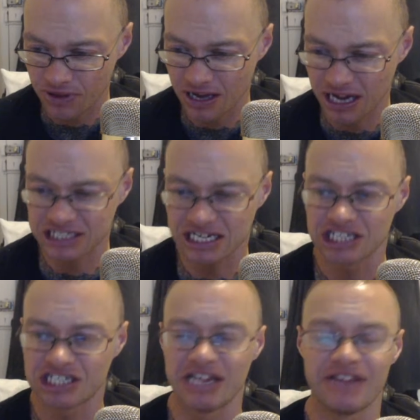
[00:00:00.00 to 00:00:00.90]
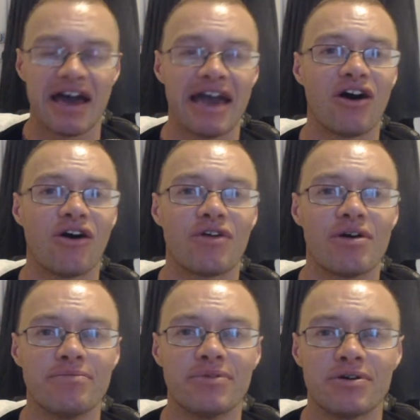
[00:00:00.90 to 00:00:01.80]
essentially they are
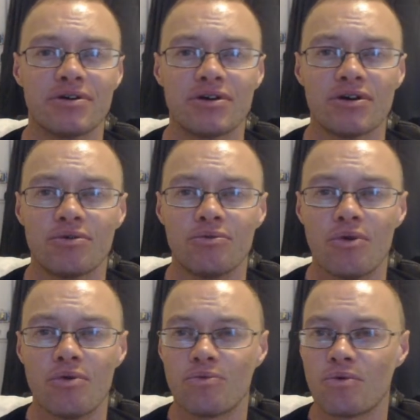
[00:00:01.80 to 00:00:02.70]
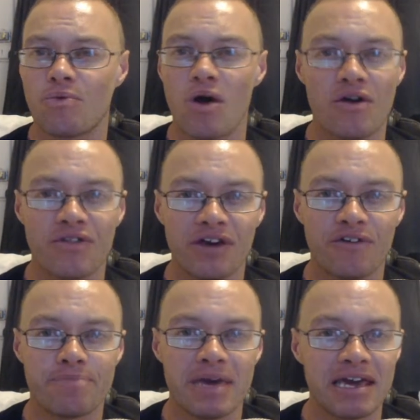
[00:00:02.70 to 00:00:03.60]
worthy
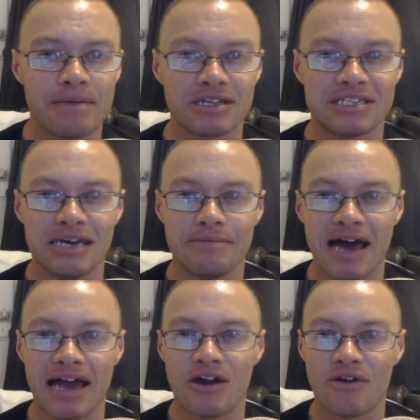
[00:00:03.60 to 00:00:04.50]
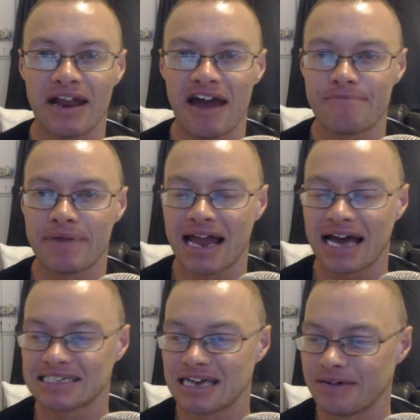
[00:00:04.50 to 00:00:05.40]
of being in my team, let alone an FPL
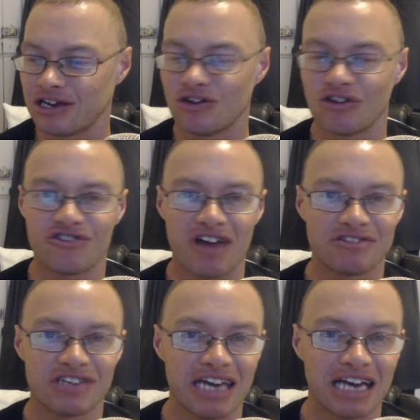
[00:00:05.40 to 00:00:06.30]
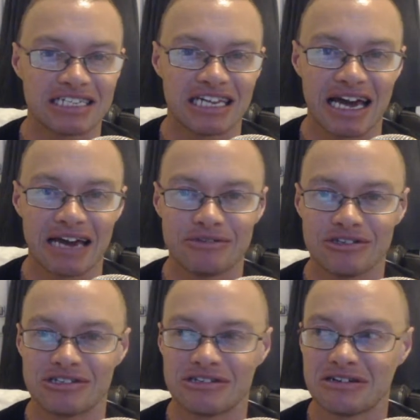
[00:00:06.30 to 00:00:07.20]
asset. I mean, Kulusevski yesterday was